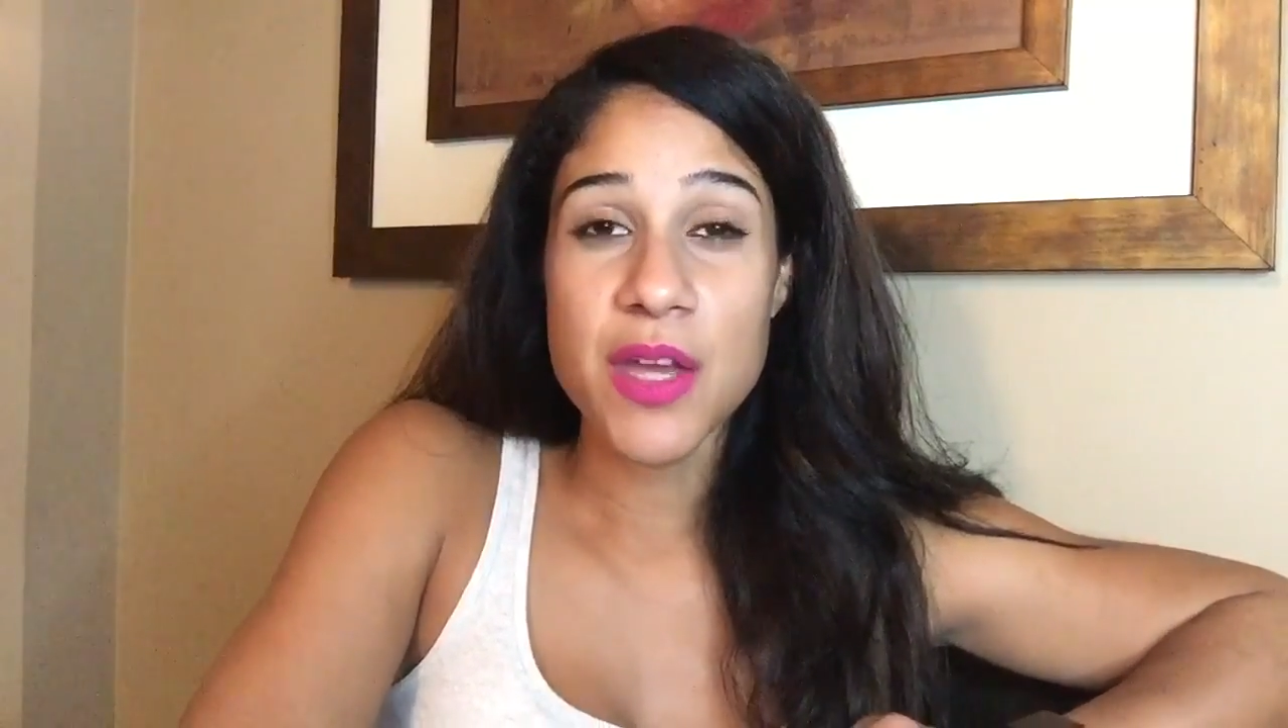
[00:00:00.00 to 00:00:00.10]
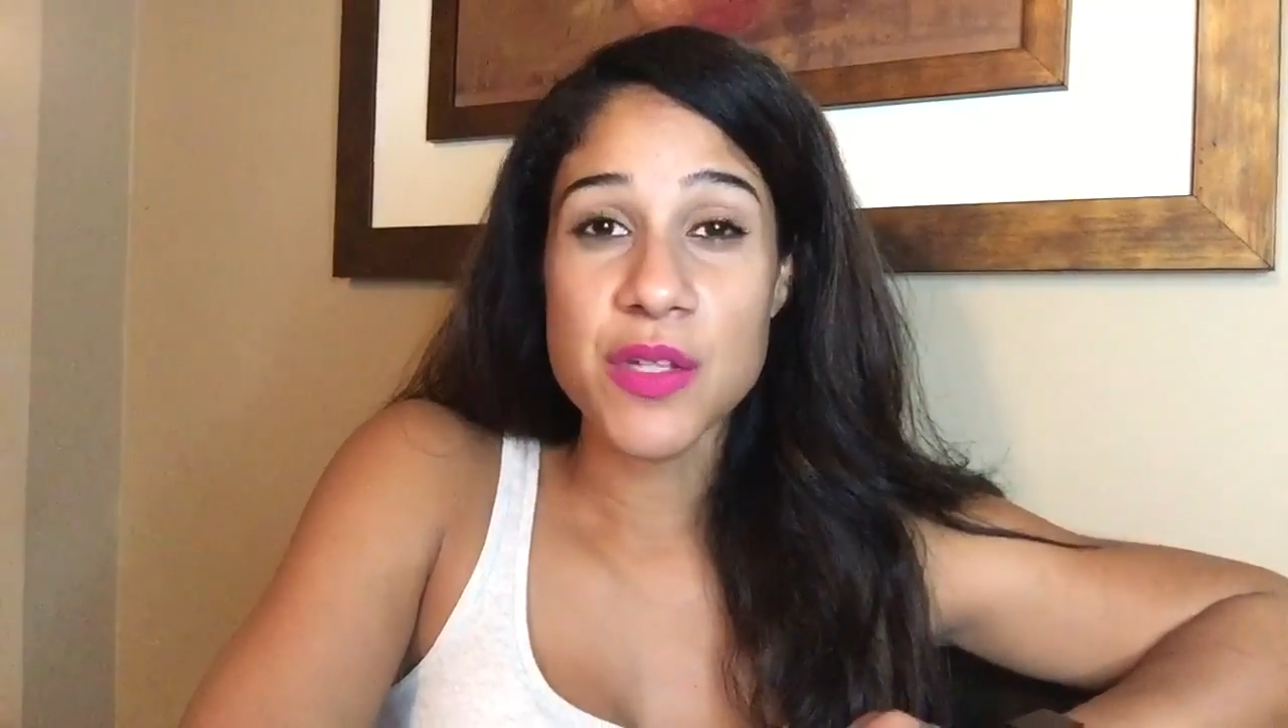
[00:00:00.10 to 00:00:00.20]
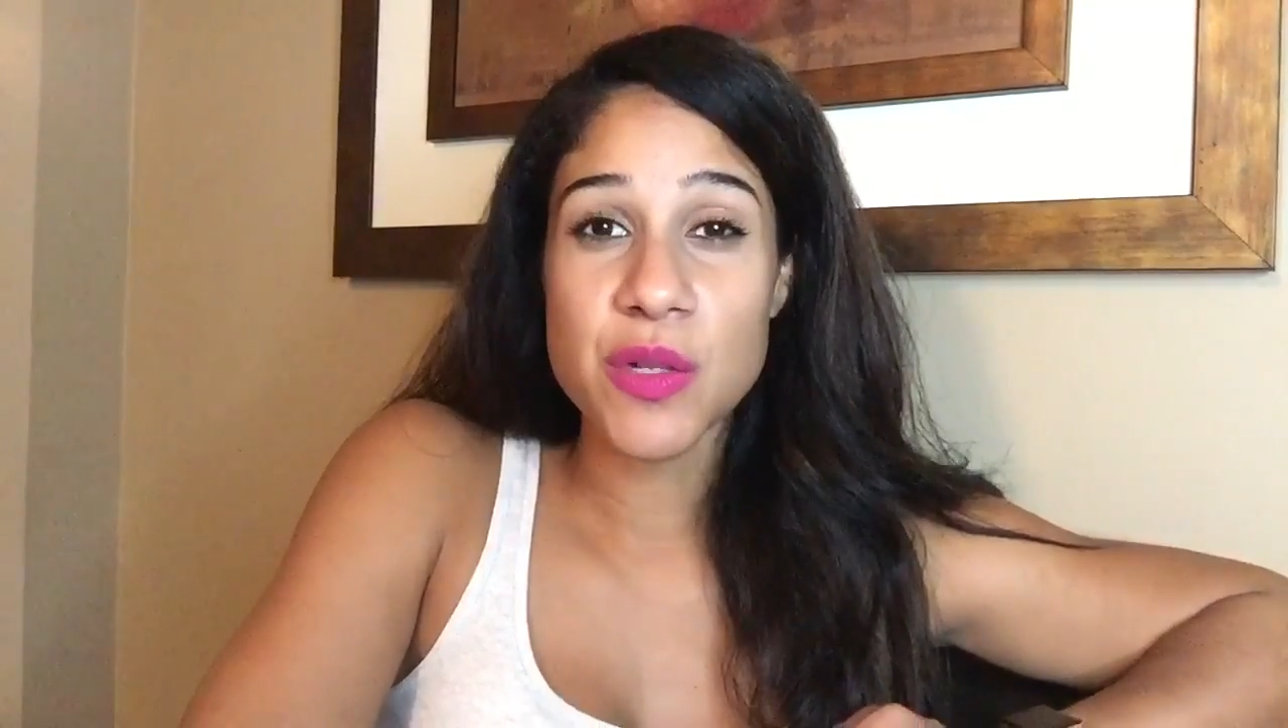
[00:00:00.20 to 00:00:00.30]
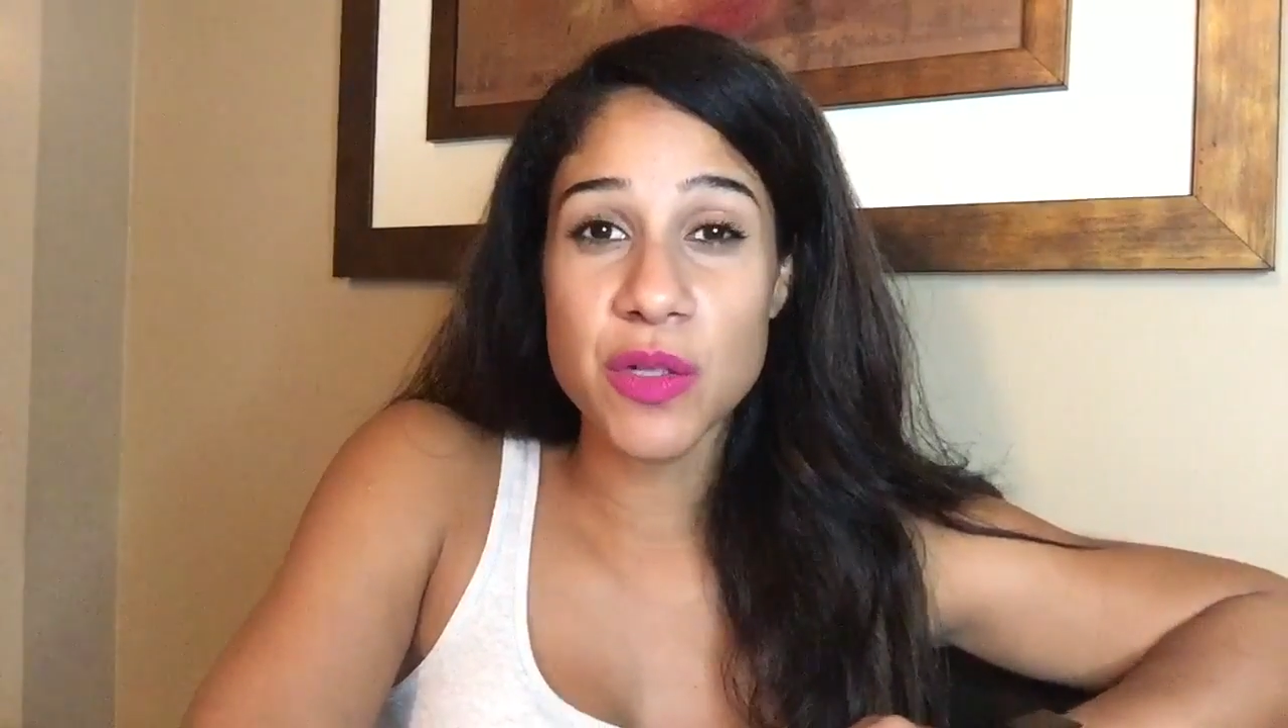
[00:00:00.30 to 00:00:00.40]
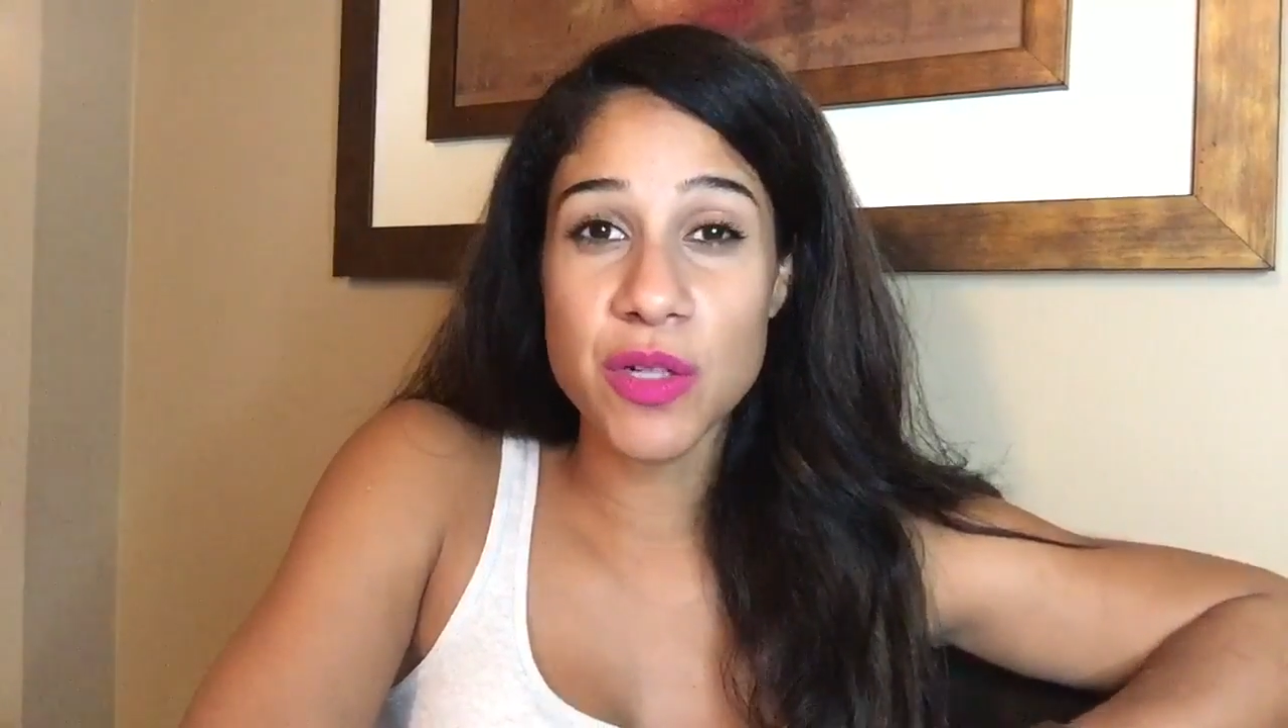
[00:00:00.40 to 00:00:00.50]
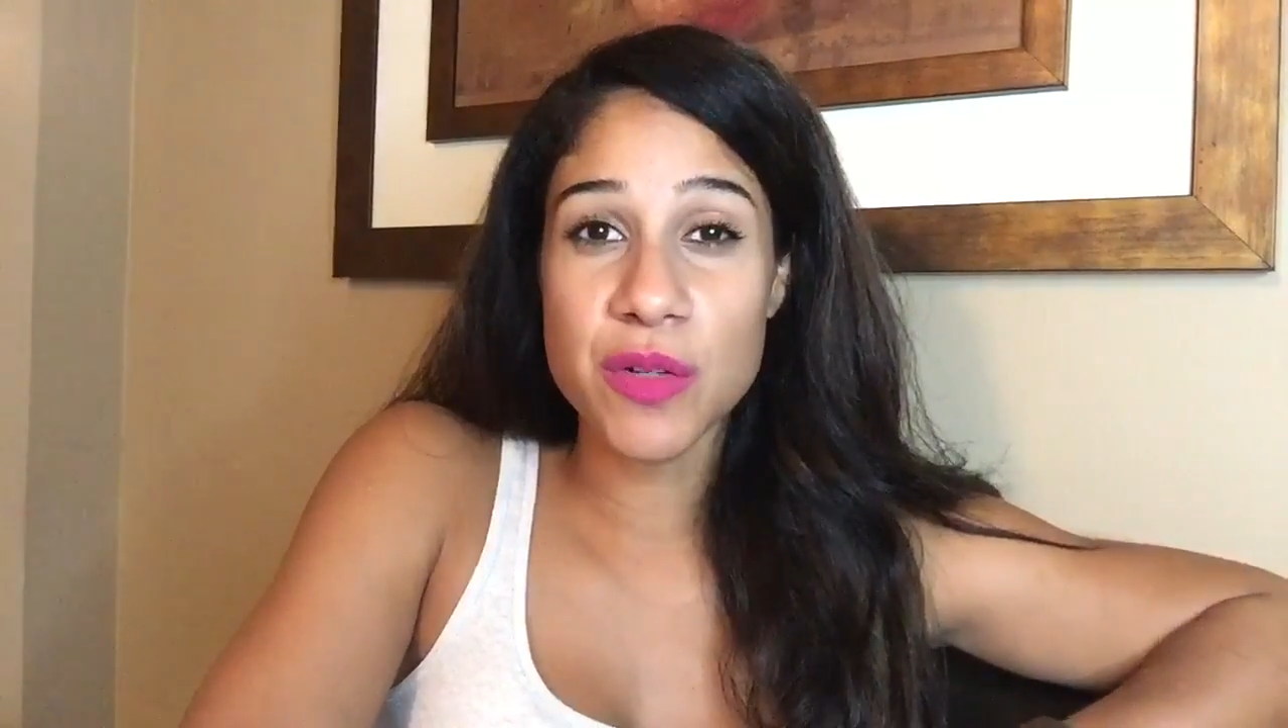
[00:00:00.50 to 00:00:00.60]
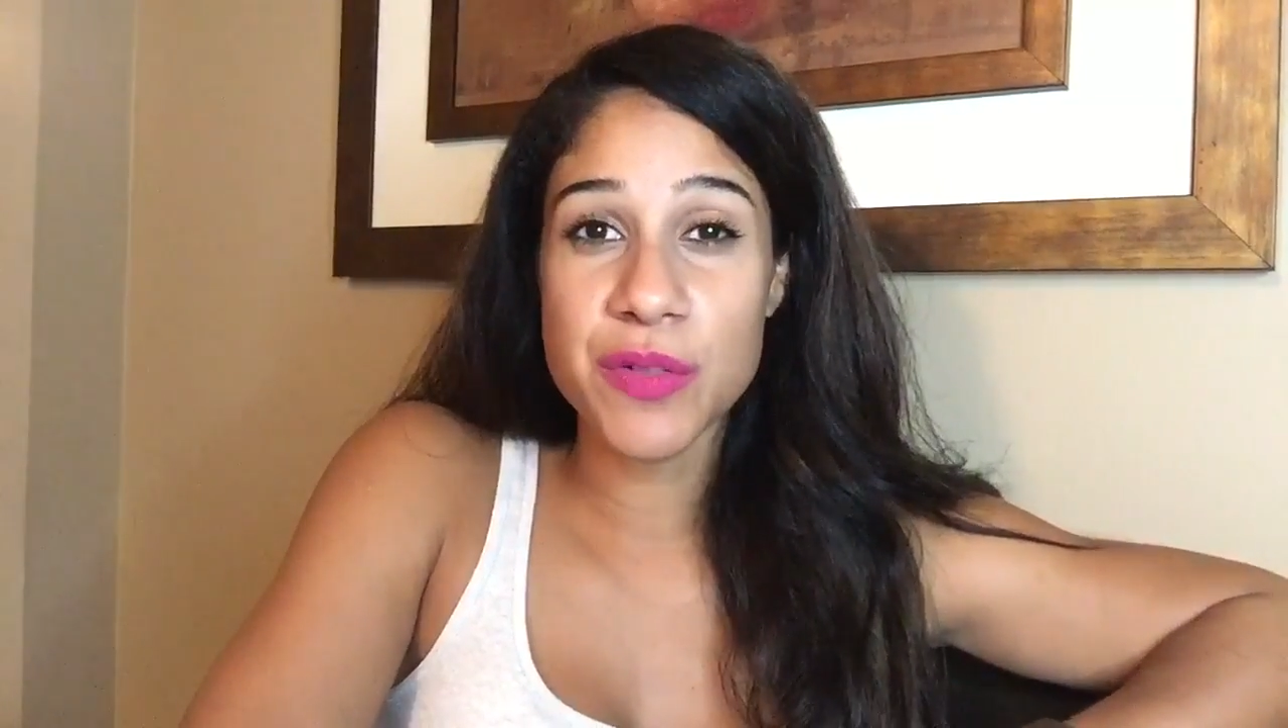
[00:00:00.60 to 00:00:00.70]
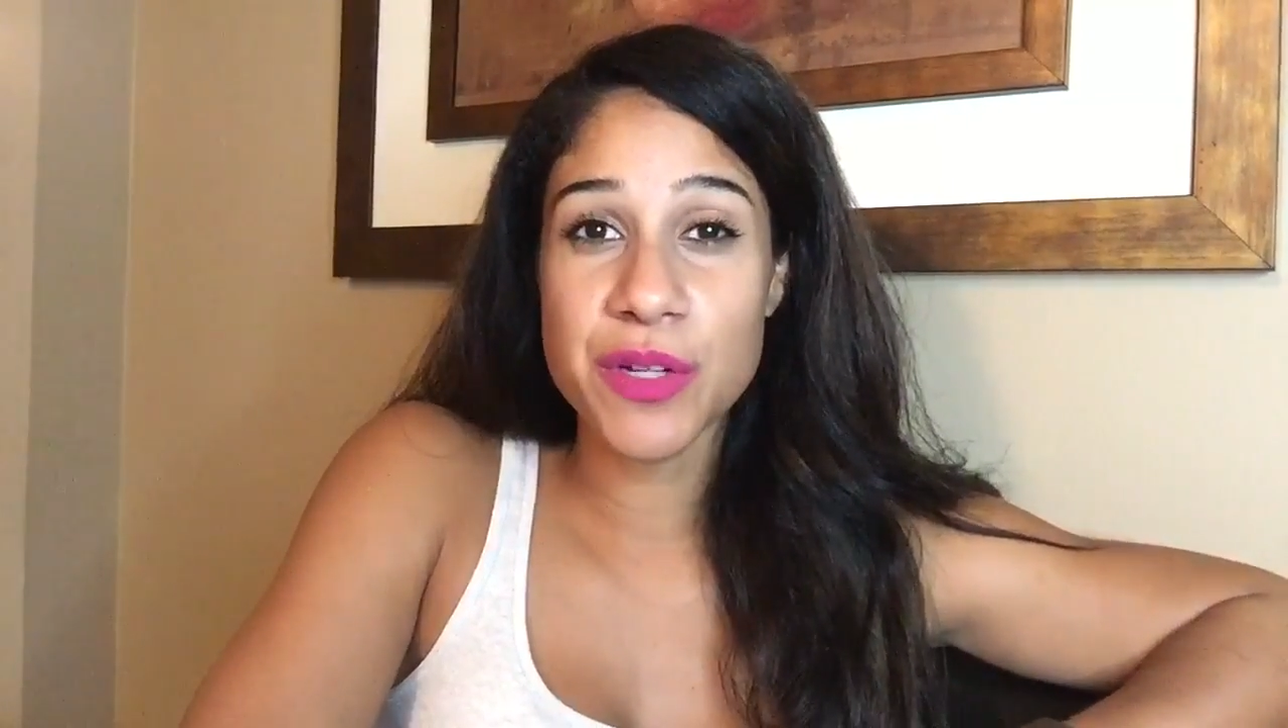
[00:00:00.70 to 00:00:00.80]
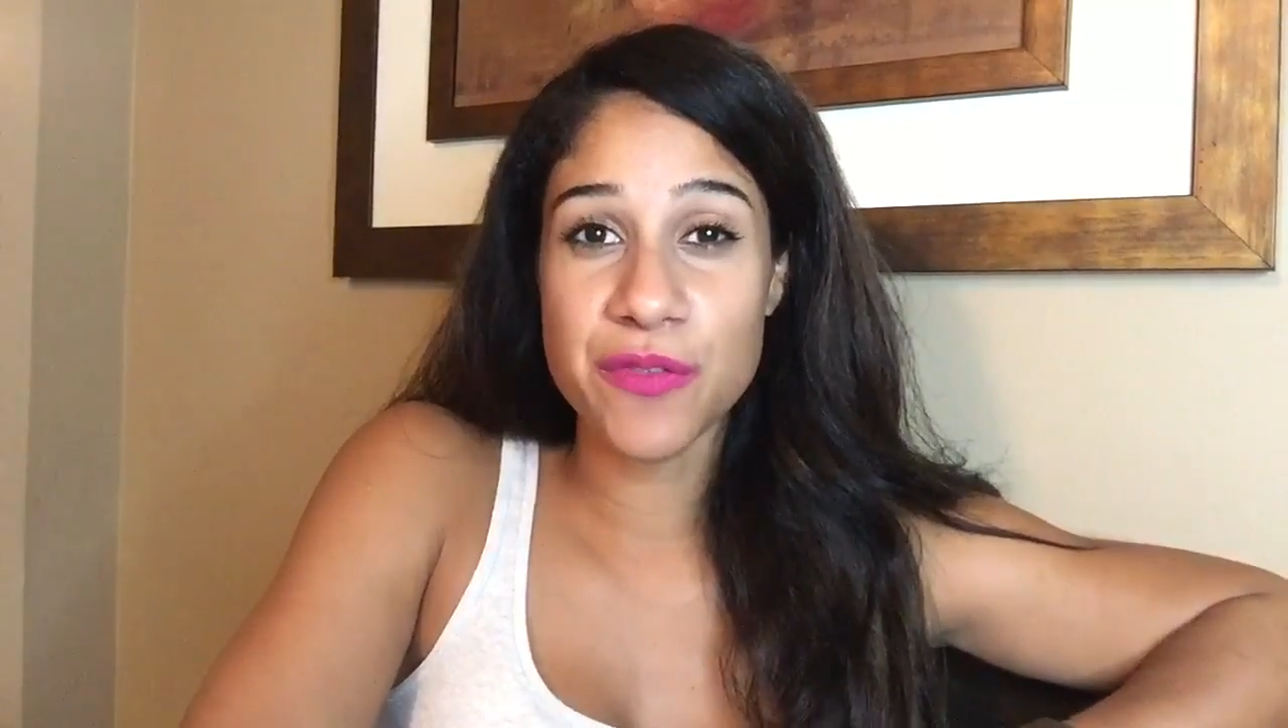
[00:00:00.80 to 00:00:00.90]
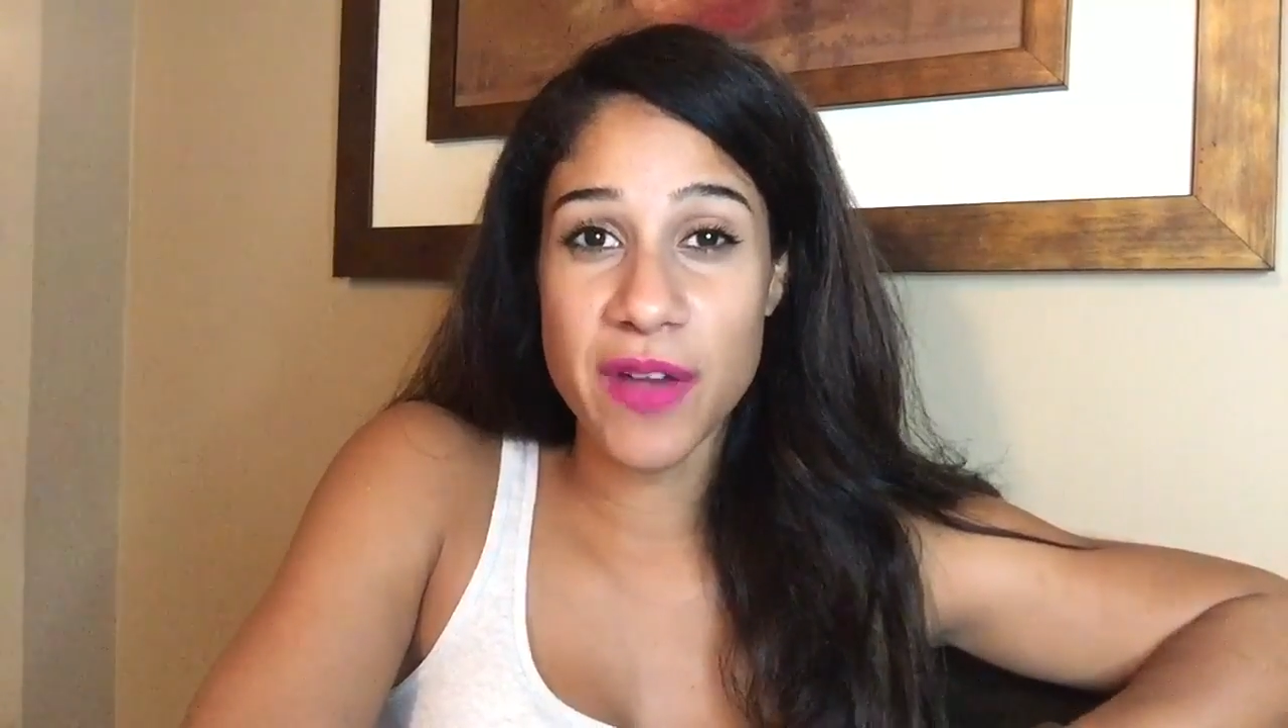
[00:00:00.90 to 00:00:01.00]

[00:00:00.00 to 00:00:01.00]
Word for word: So look over your